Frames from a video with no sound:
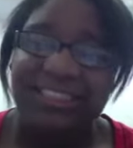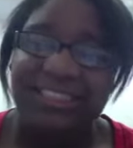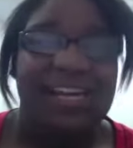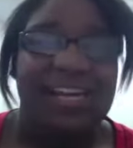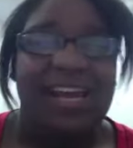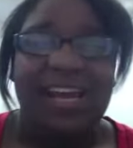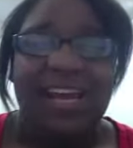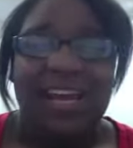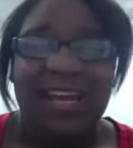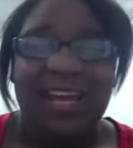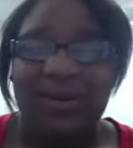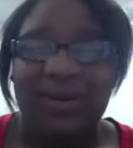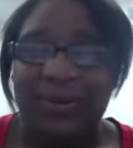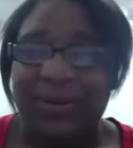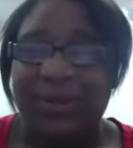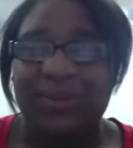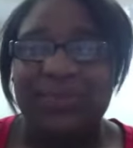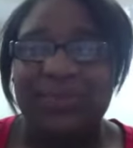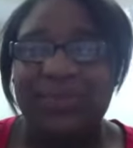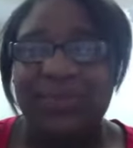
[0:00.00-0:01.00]

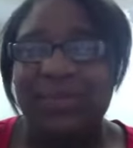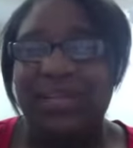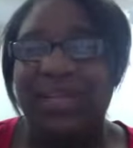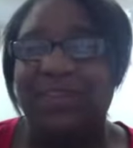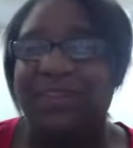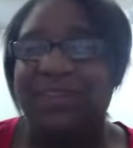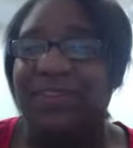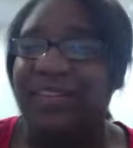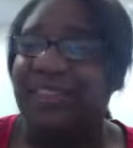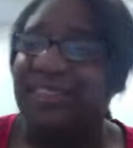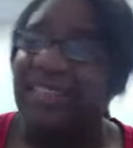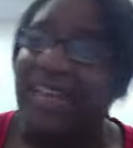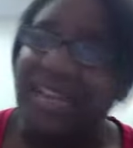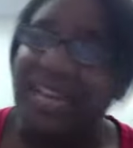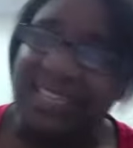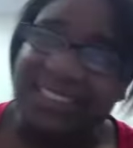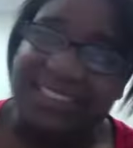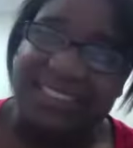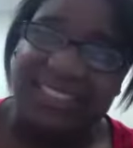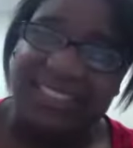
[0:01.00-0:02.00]
incredible and
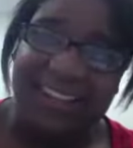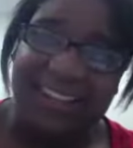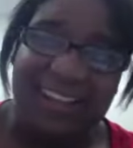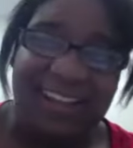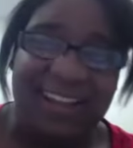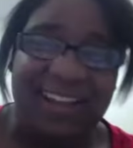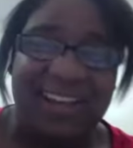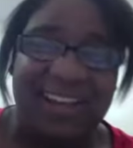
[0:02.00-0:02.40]
fantastic and